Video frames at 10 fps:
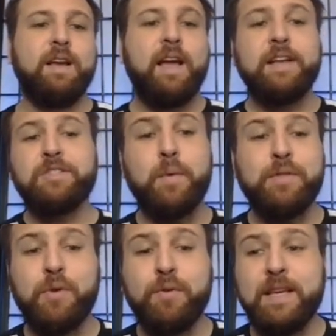And so we
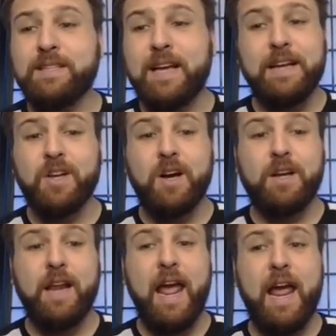throw these guys
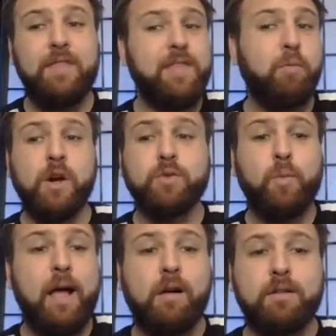on, and they worked
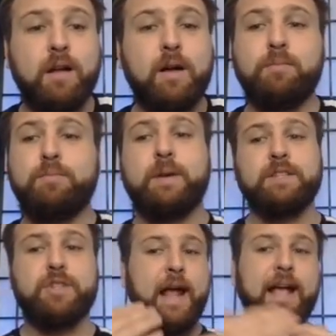well um,
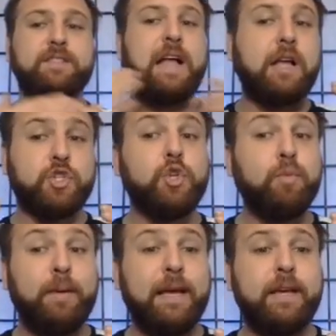because your hand's not too
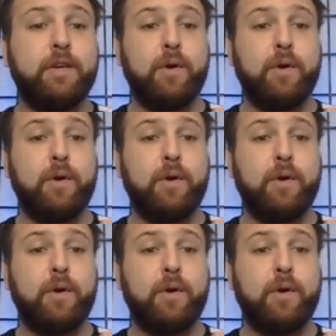big.